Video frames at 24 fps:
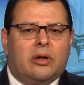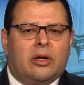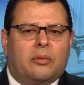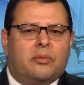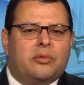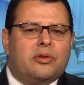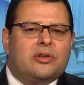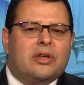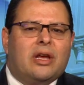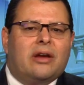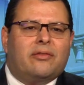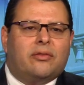
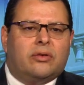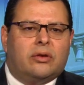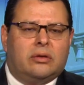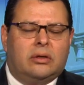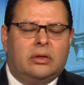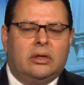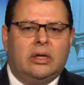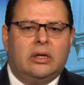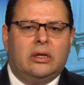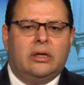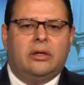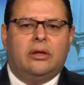numbers ever,
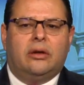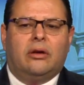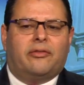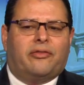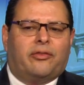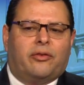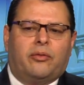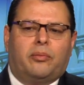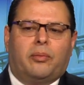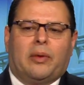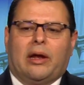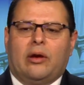
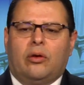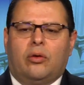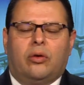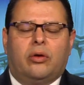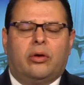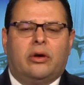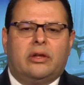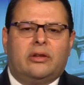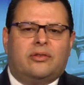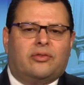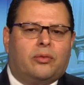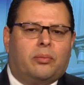for
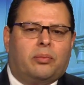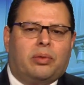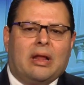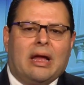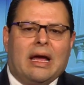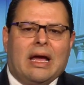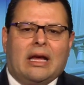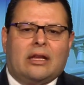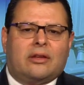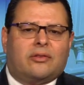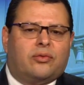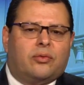minorities, for
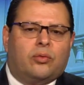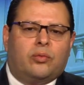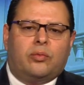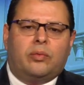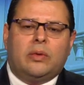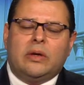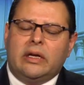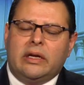blacks, for